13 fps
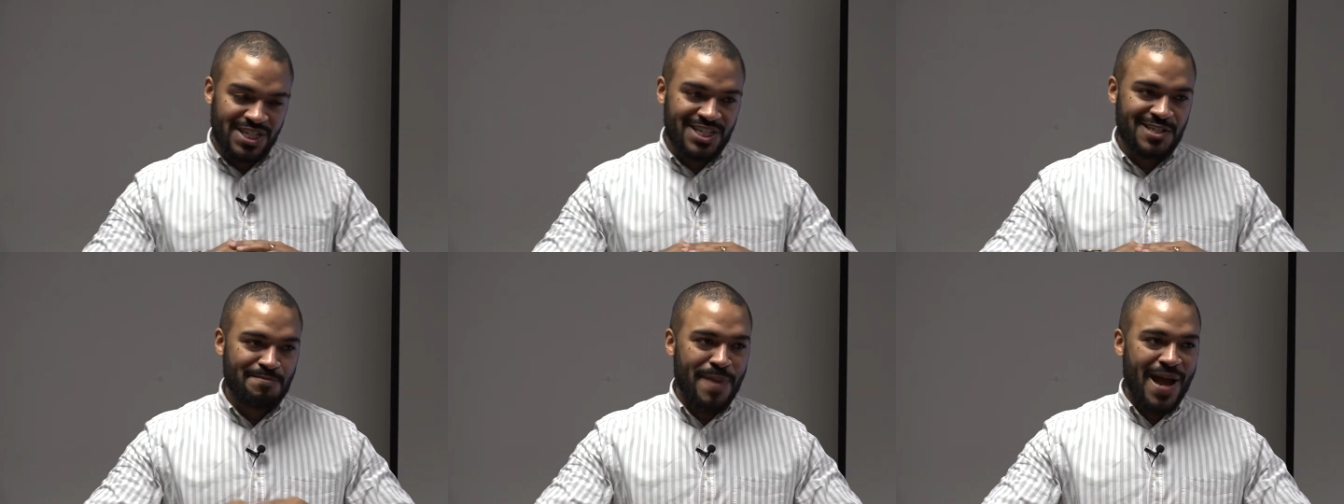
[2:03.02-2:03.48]
will
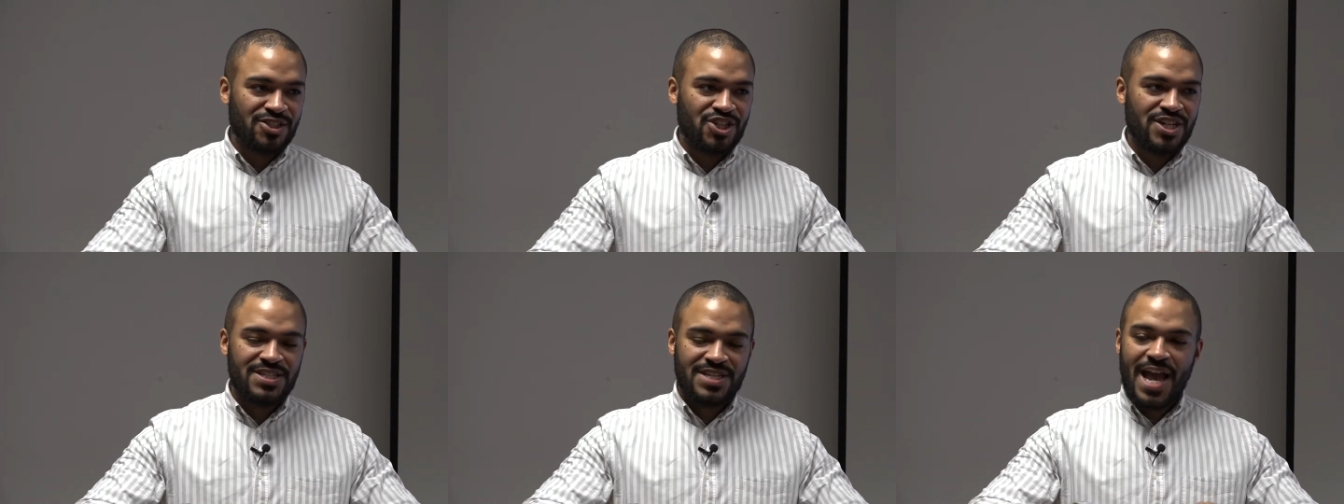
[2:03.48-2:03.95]

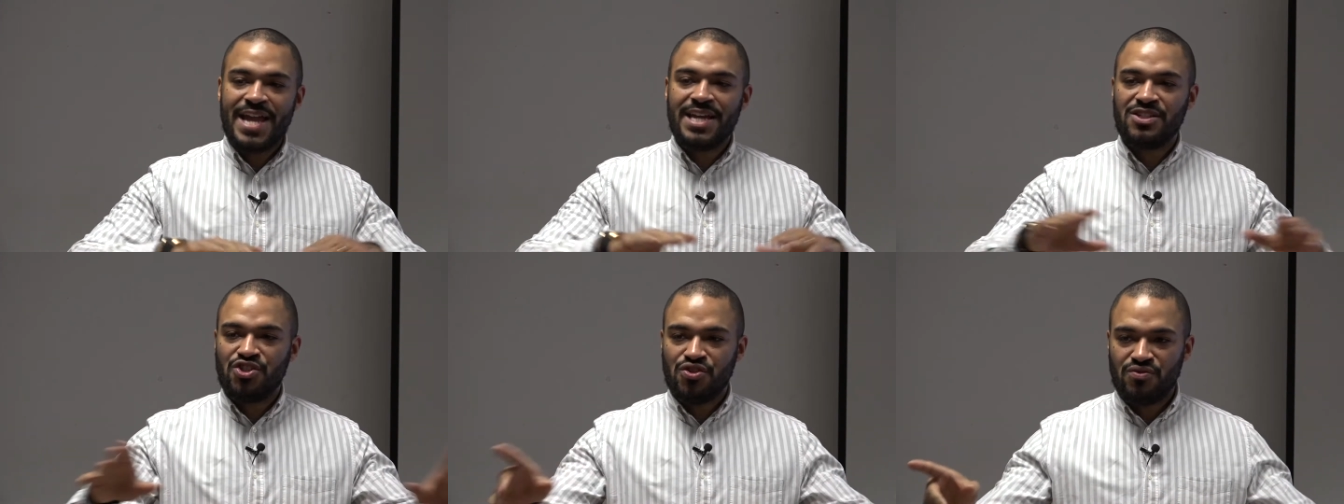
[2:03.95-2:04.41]
dispatch his
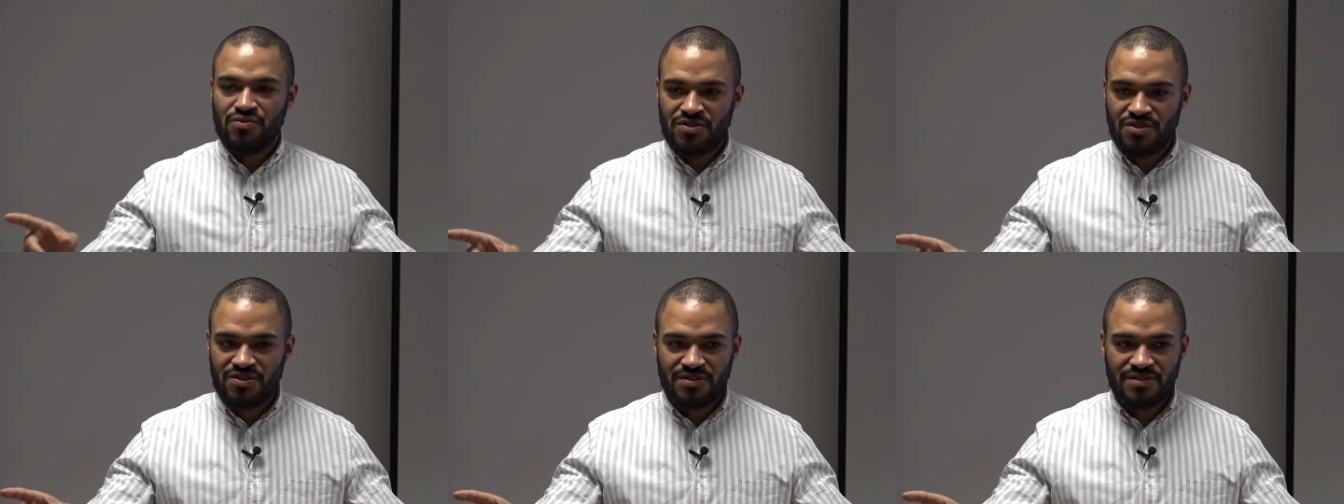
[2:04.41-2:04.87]

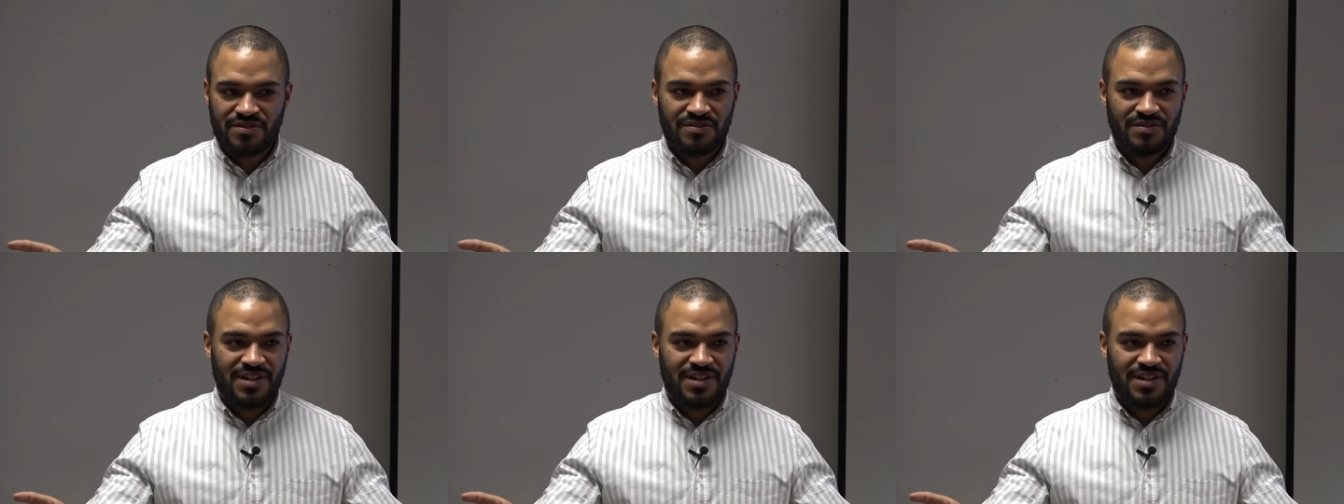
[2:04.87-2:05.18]
angels.